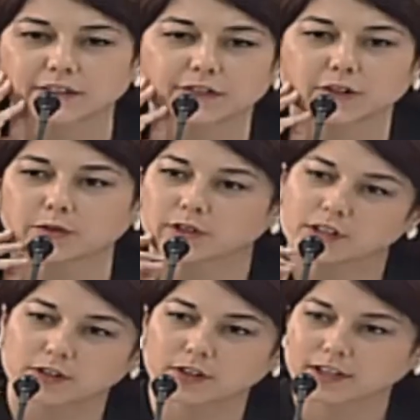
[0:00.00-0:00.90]
So,
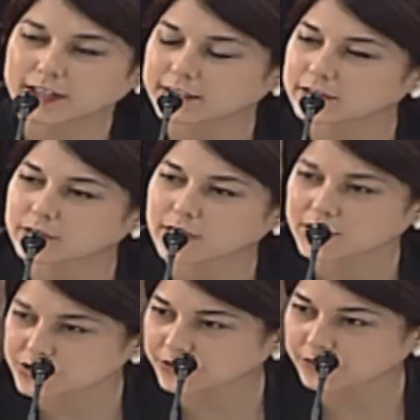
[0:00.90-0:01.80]
again,
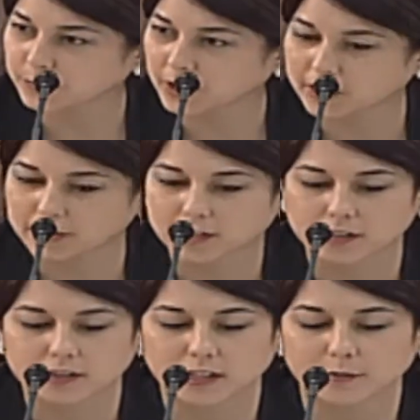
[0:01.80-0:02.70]
Location Smart
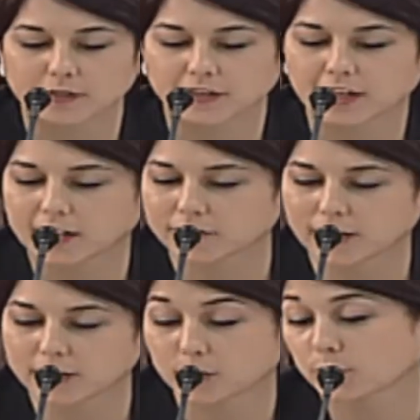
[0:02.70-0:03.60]
claims to have
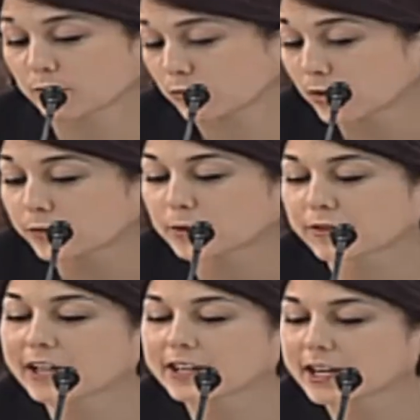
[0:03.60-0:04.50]
or was
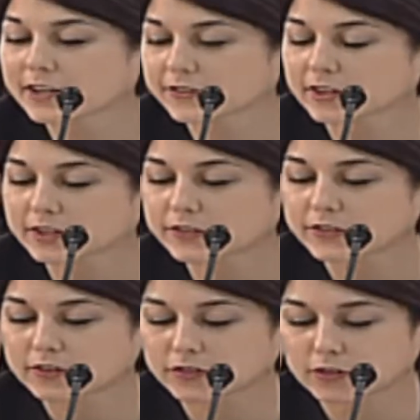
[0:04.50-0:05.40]
providing
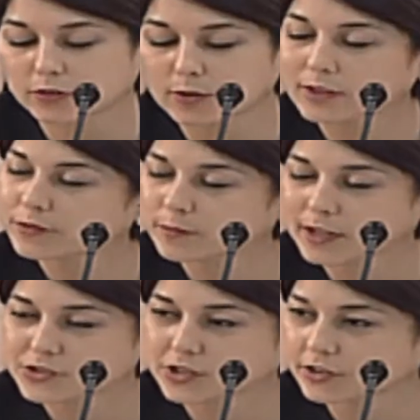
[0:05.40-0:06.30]
access to
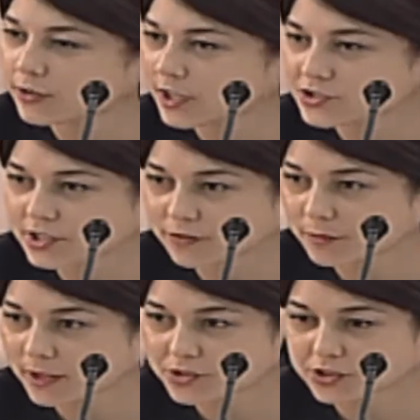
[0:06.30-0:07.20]
information, location
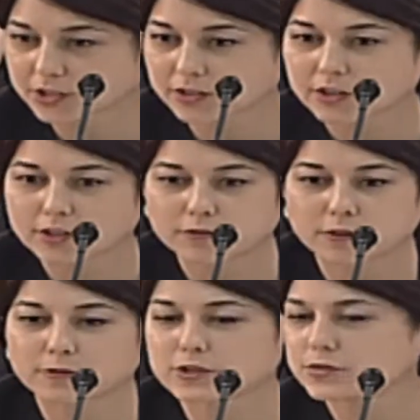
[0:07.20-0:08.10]
information,
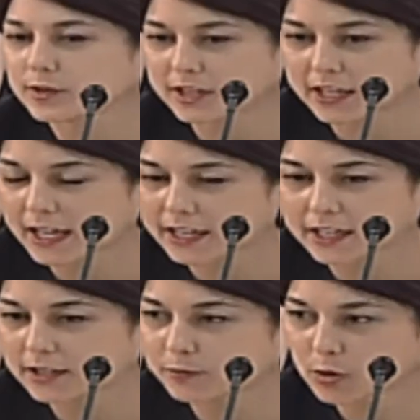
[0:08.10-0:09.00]
for virtually
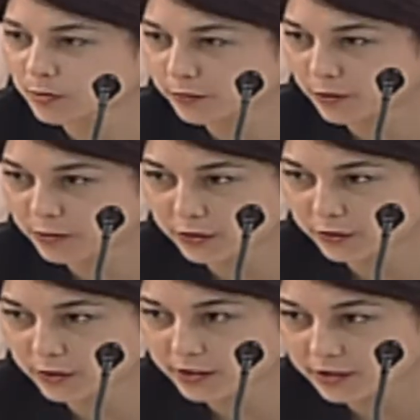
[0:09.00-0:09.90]
any mobile phone
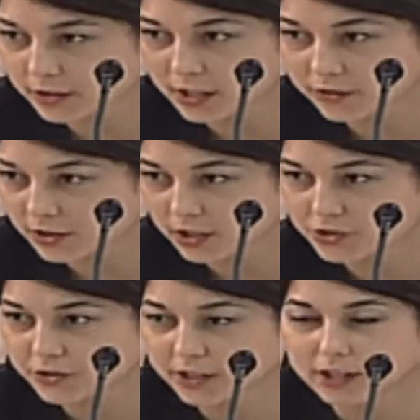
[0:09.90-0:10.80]
user in the
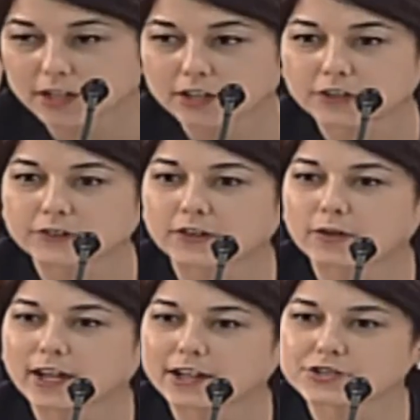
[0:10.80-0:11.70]
country.
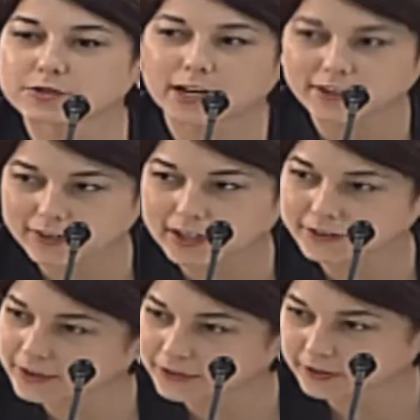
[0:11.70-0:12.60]
So, it had direct
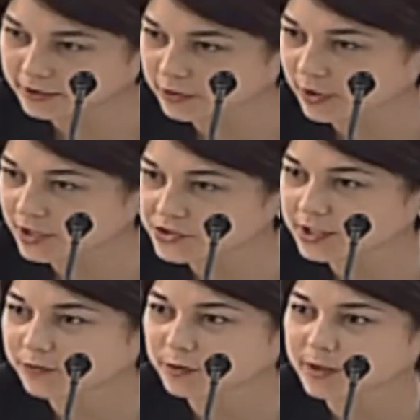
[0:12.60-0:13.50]
access to the
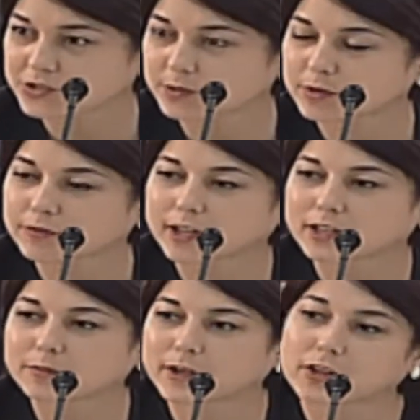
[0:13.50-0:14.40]
location information
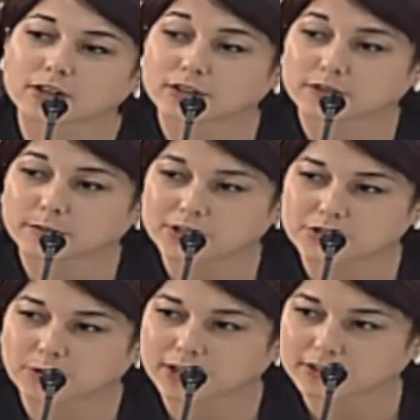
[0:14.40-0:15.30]
provided by all of the
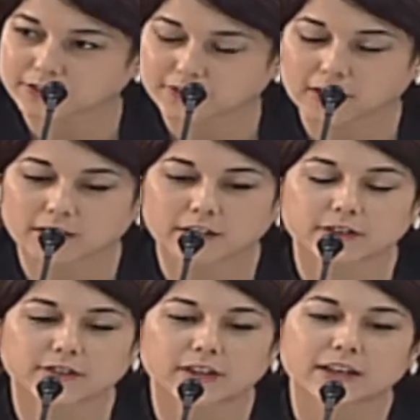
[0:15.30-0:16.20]
major wireless
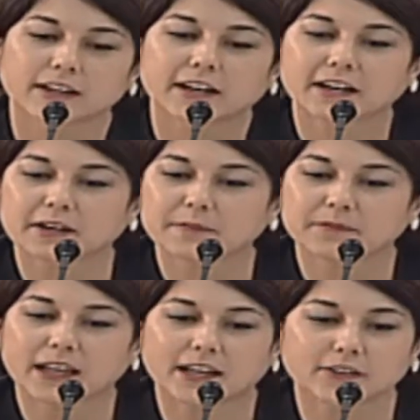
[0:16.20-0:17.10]
carriers,
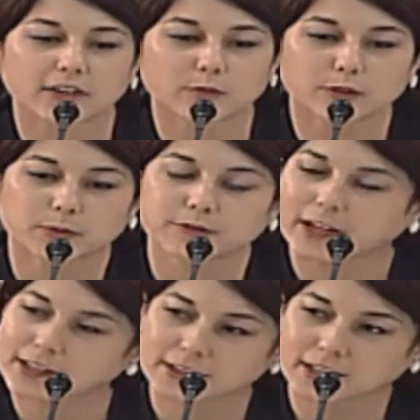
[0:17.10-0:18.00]
and it was
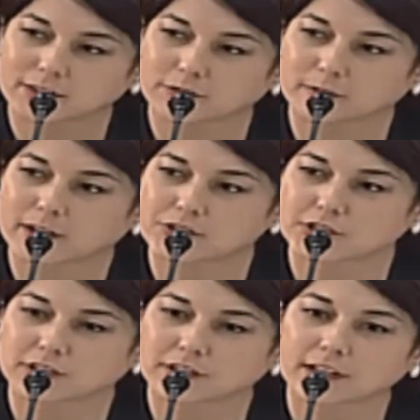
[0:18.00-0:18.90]
providing that
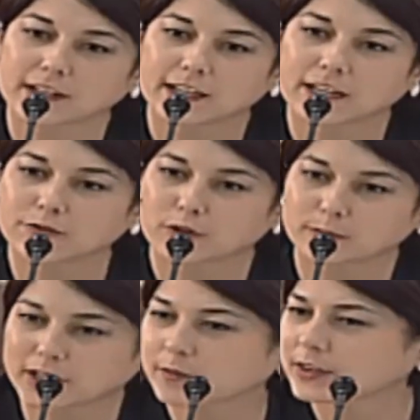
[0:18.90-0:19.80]
information
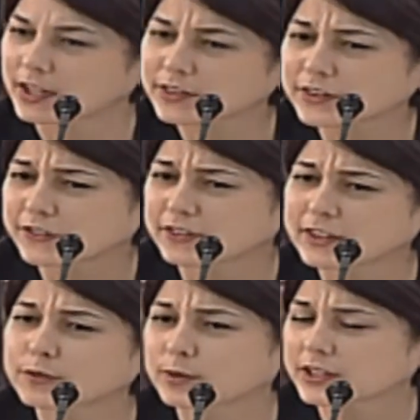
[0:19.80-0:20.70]
informally. I mean, and
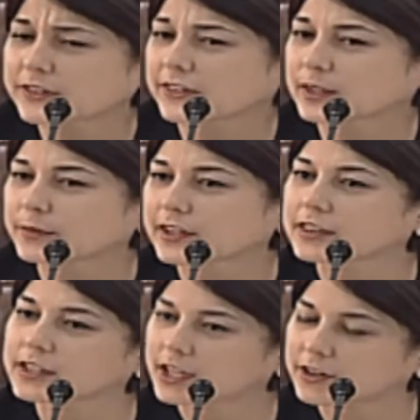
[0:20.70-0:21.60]
this really seems like
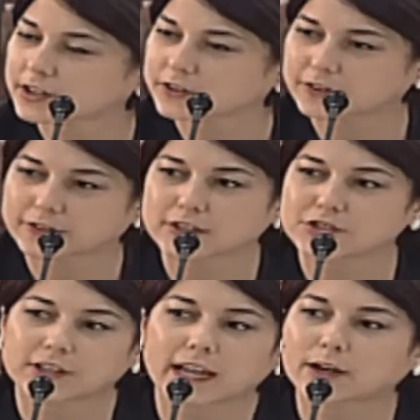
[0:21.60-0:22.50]
the carriers
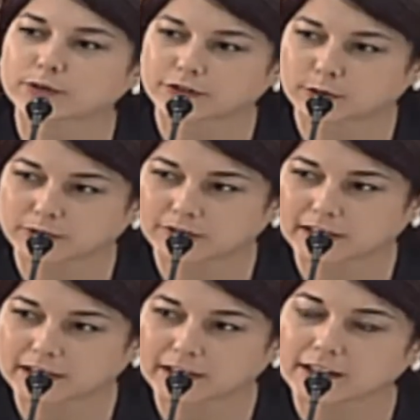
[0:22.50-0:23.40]
essentially
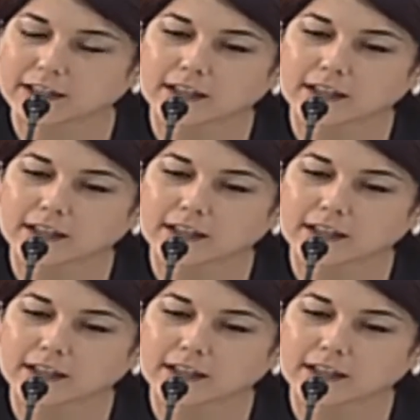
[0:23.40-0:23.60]
outsourcing